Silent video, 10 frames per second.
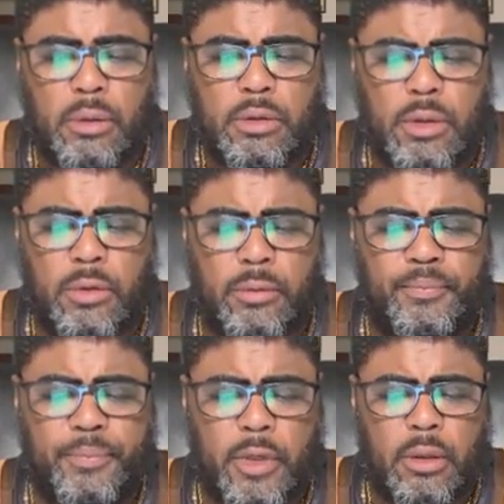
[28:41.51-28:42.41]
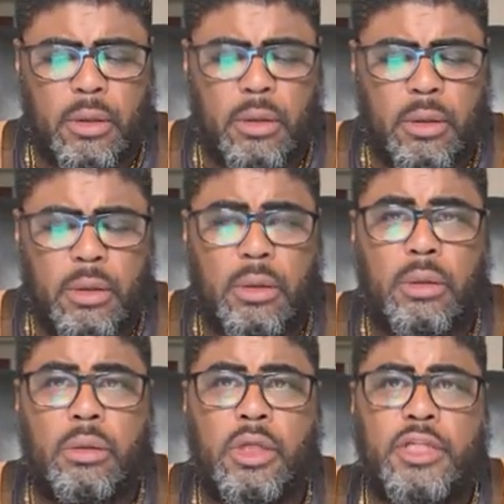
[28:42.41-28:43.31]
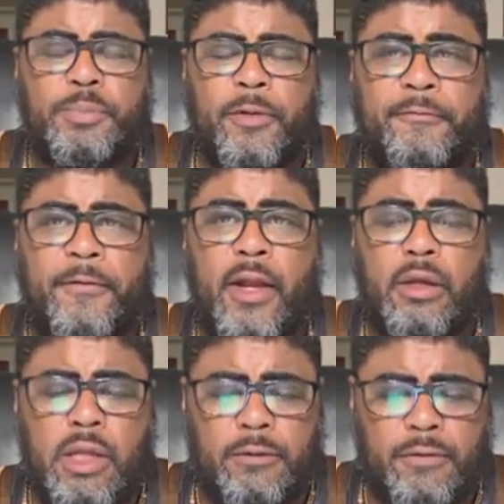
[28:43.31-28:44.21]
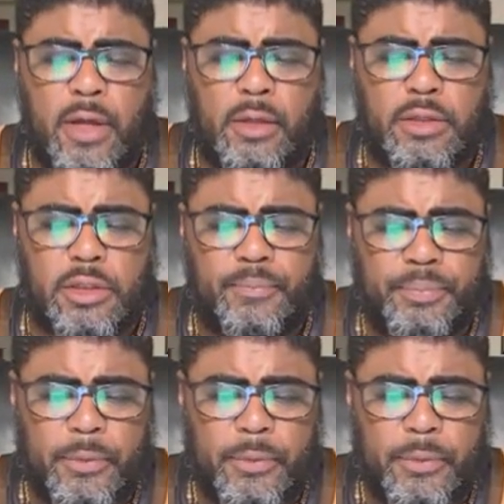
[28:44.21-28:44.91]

So these prophetic events